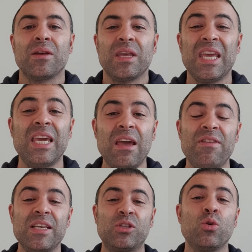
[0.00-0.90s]
He gave
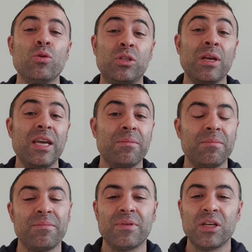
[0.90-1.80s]
his tools to
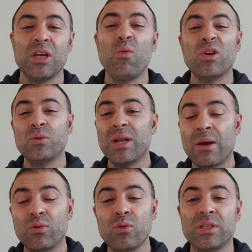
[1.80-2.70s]
him. He was
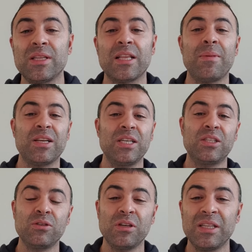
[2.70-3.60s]
without tools in that match. He
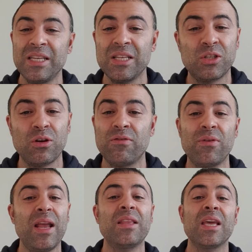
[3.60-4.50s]
didn't serve
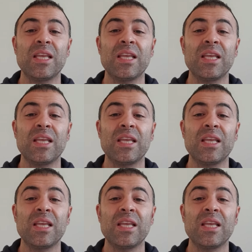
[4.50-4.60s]
great.